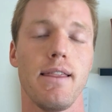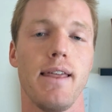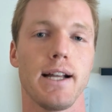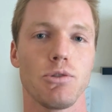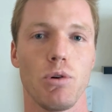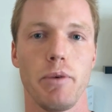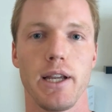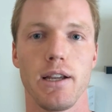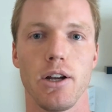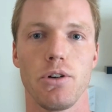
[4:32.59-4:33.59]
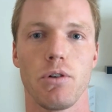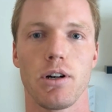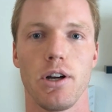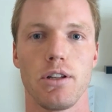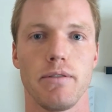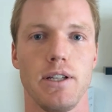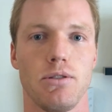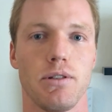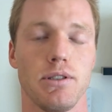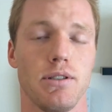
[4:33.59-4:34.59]
that's when we can go to our other
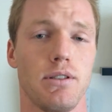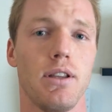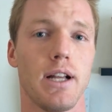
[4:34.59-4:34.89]
resources.